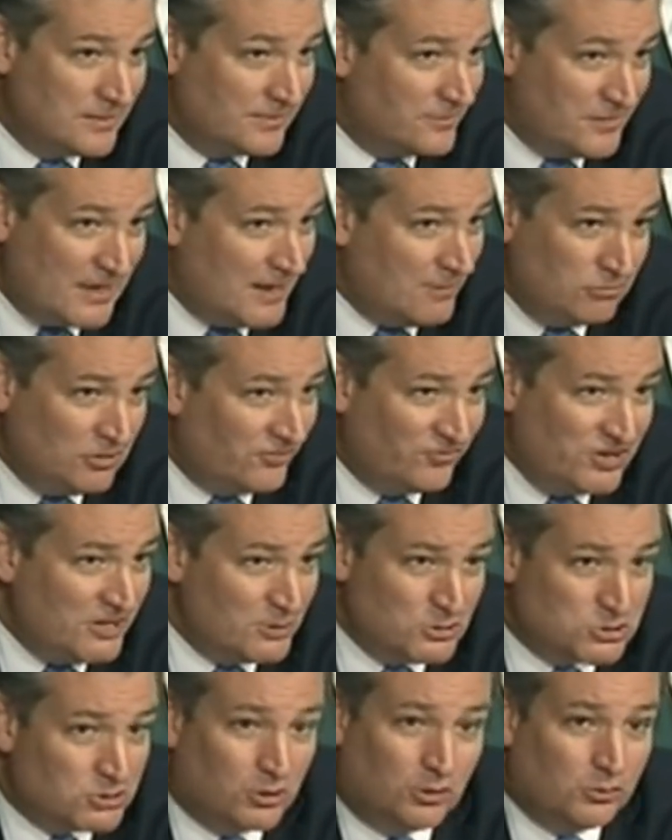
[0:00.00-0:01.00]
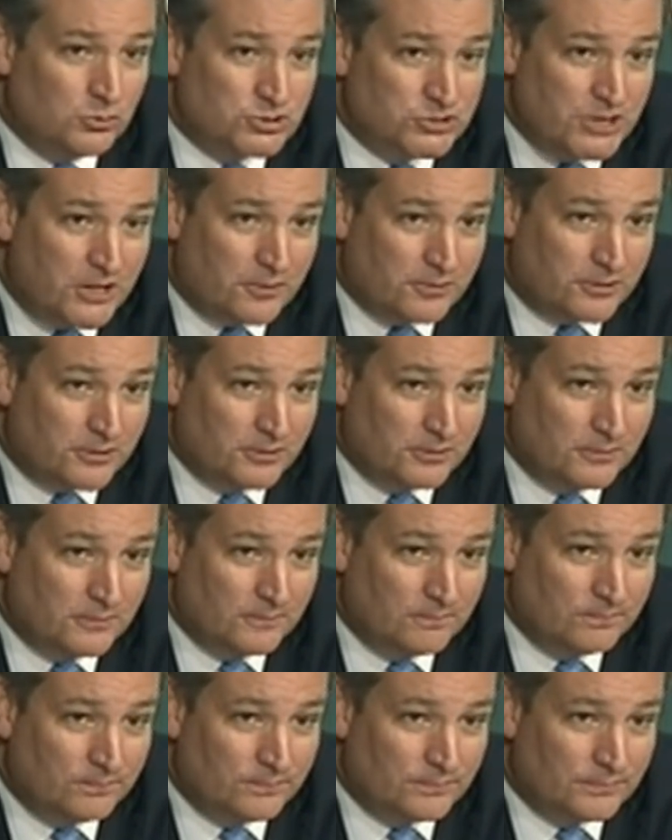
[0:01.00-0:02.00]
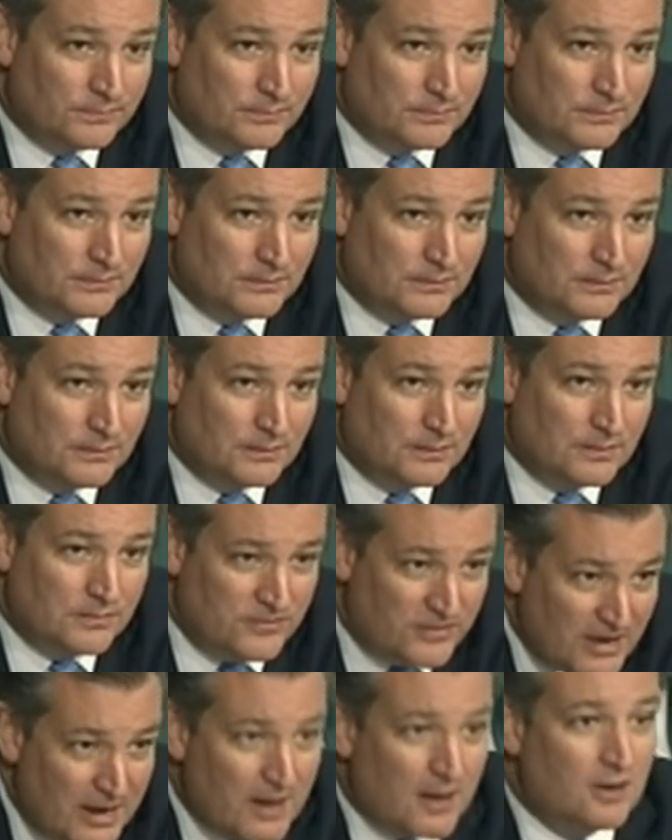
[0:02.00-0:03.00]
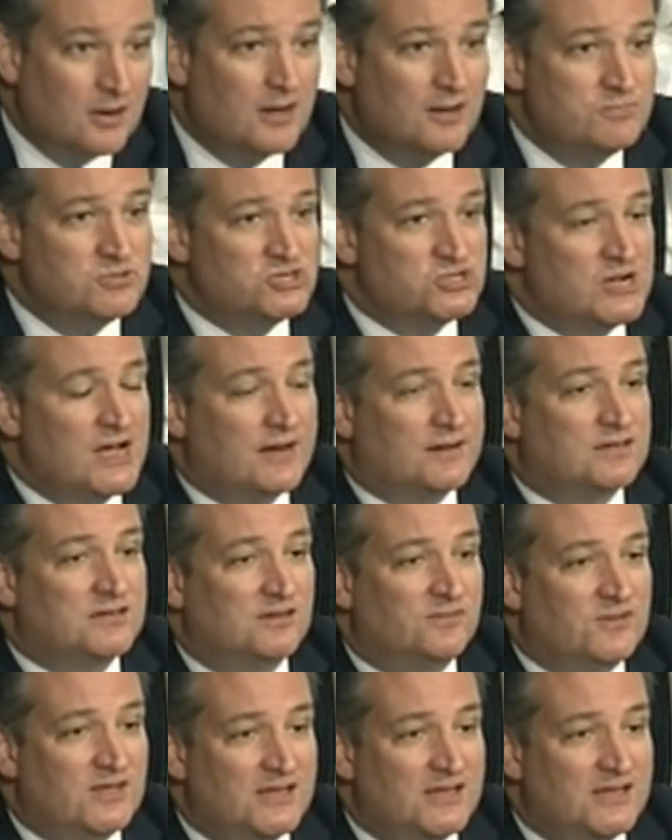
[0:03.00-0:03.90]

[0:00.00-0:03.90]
that reveals the whole joke. Their objective